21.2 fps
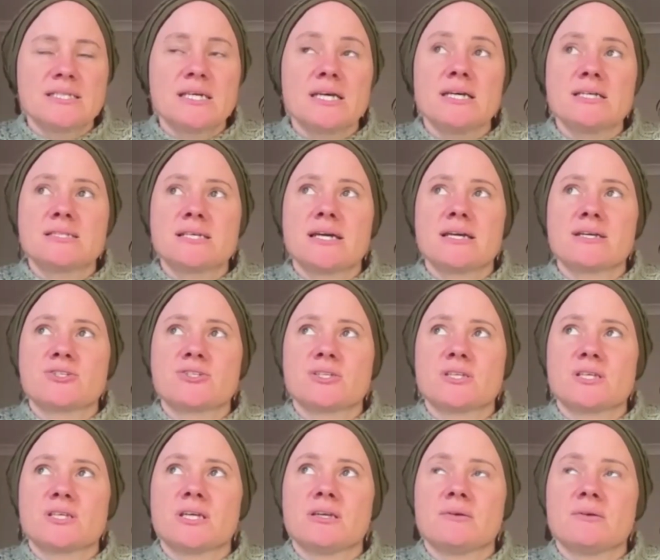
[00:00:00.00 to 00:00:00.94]
No, it does
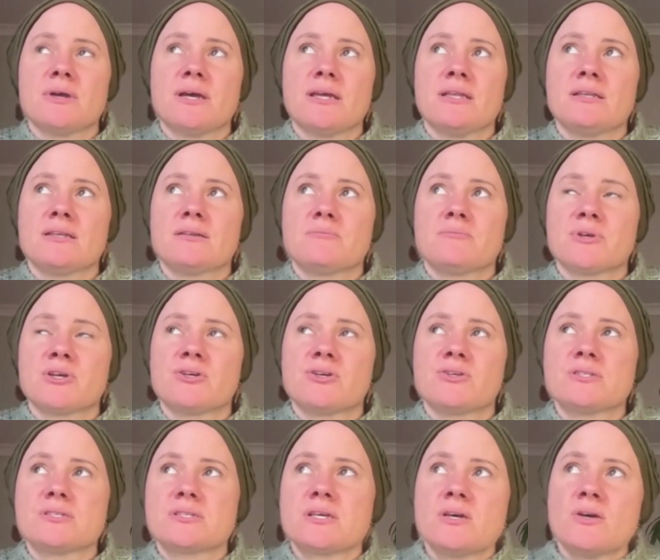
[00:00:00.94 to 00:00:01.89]
actually. Yeah. And
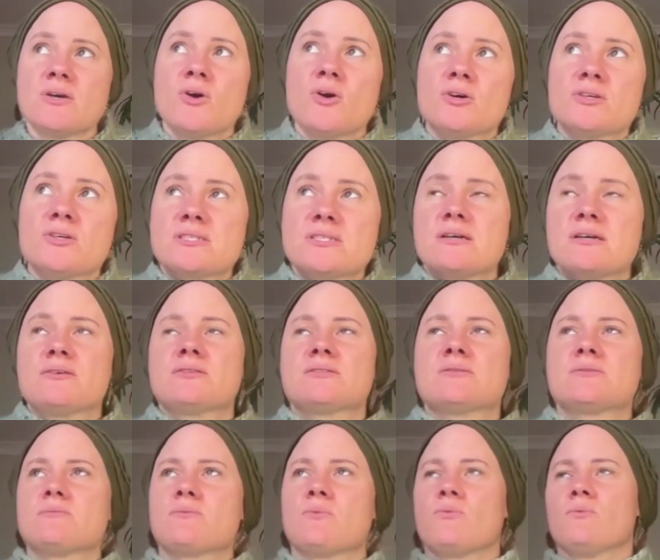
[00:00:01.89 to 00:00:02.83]
because
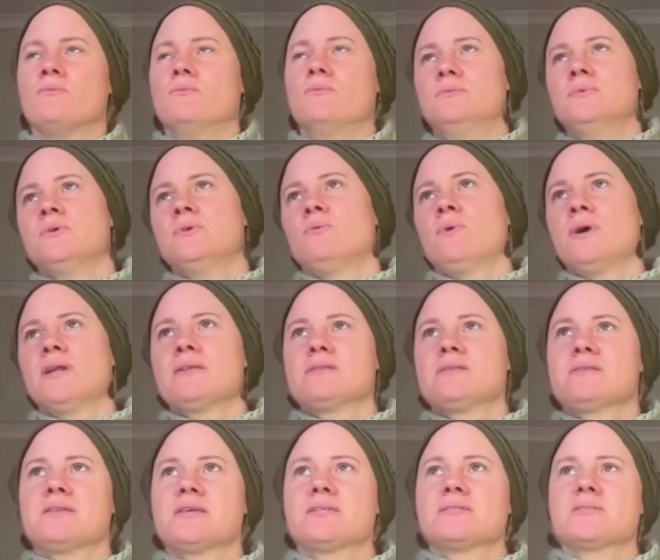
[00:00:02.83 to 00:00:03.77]
one of
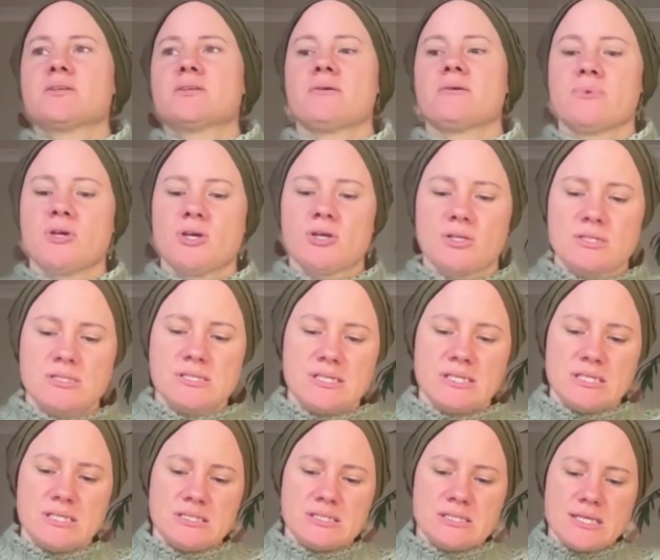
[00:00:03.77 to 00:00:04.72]
the things that I'm
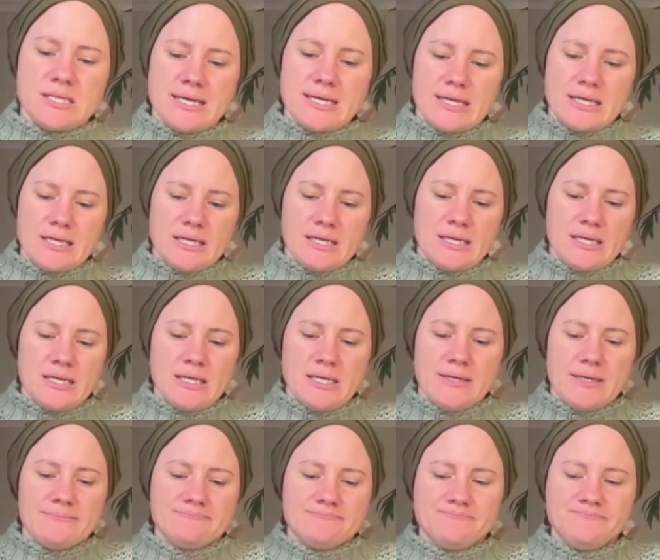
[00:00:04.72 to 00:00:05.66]
noticing is like
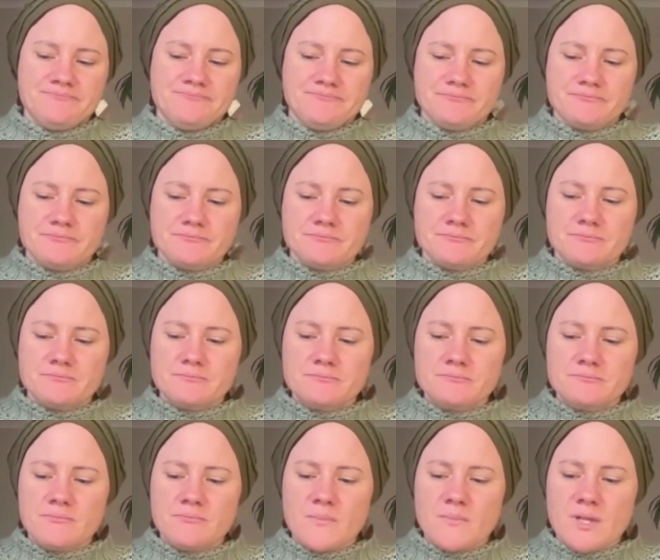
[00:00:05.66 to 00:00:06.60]
an
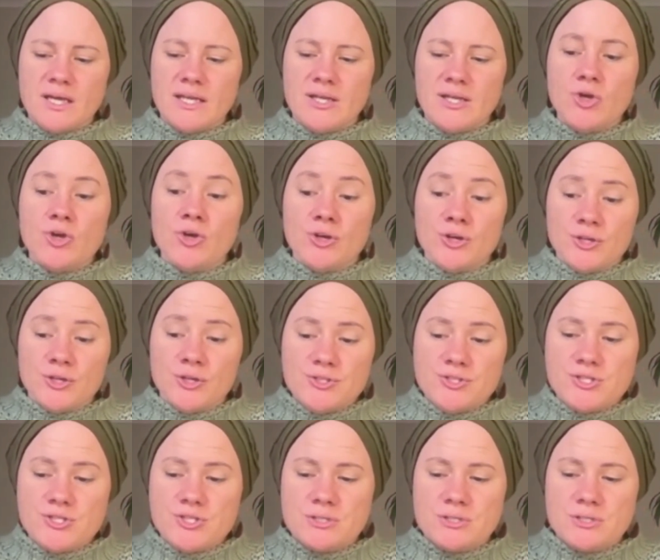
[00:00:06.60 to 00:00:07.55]

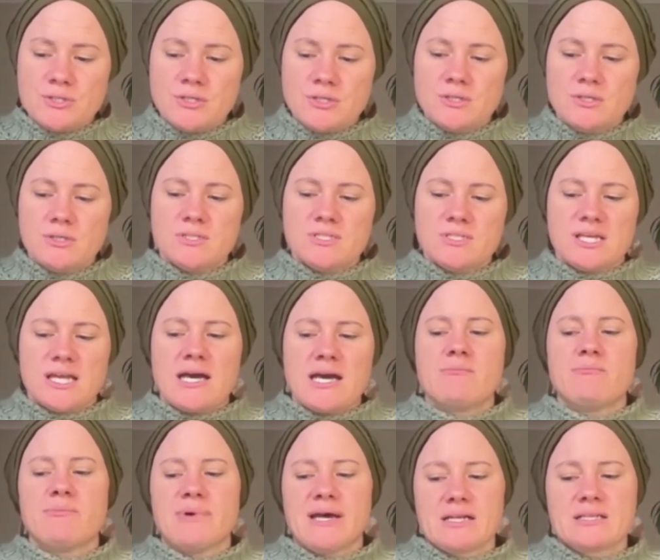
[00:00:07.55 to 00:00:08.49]
urge to
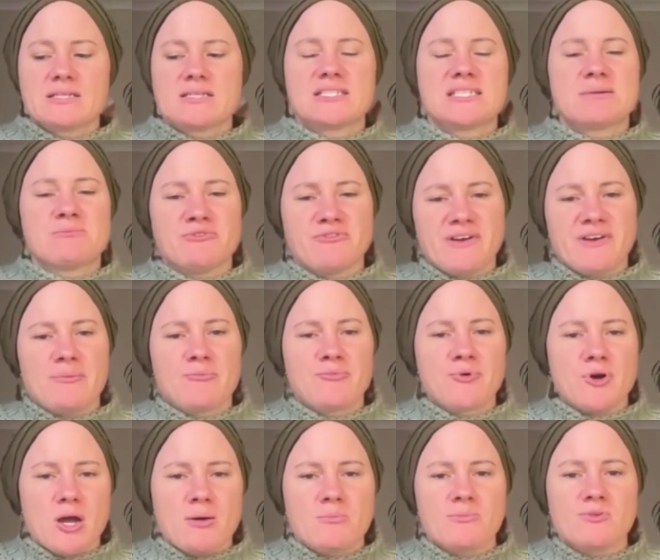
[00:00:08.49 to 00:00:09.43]
come back to some of our
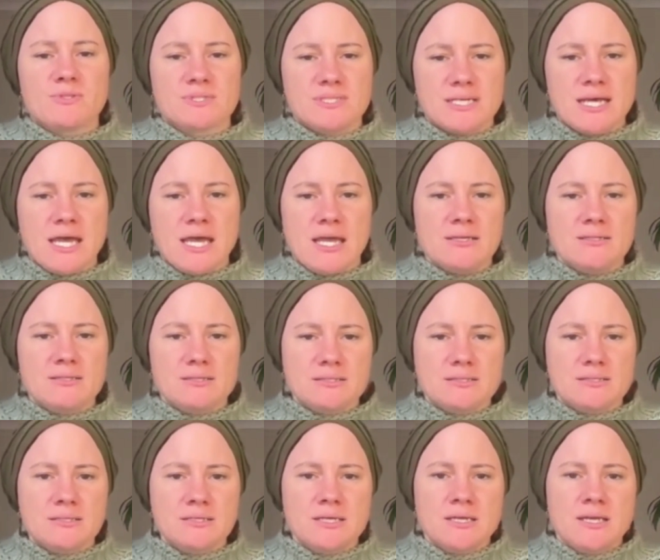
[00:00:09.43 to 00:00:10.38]
primal
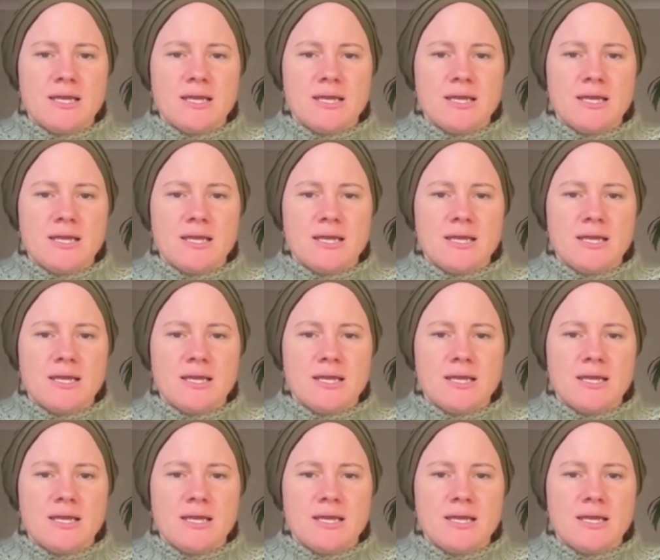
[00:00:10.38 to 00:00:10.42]
states,